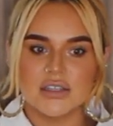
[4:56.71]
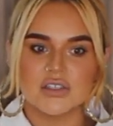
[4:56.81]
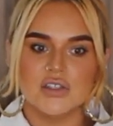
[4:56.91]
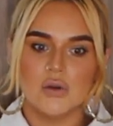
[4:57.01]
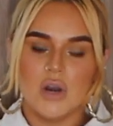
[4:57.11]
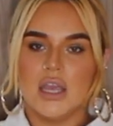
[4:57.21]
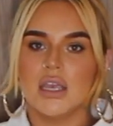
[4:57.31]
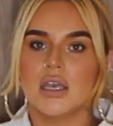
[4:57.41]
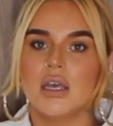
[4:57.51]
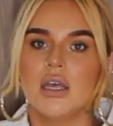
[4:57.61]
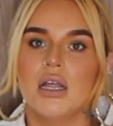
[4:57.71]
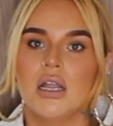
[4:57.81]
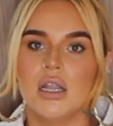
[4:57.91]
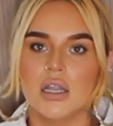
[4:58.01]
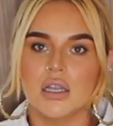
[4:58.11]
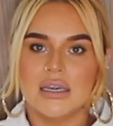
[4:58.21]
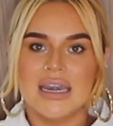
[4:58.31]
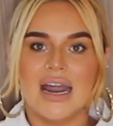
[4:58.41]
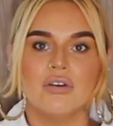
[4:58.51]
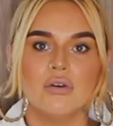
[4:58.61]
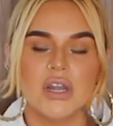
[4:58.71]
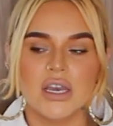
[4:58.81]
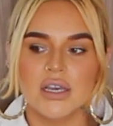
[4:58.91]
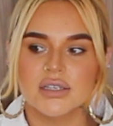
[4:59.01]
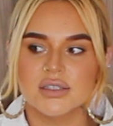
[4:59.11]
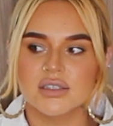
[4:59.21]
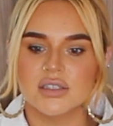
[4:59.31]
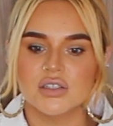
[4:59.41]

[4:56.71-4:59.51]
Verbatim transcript: There's no like narrowness.